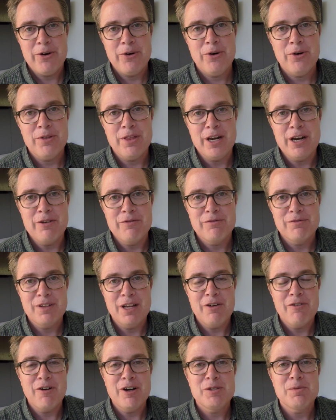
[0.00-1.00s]
her that
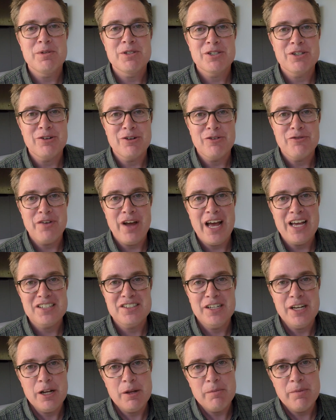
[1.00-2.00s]
I've always been sort of
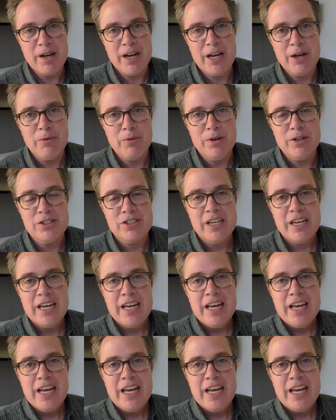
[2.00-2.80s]
fascinated by was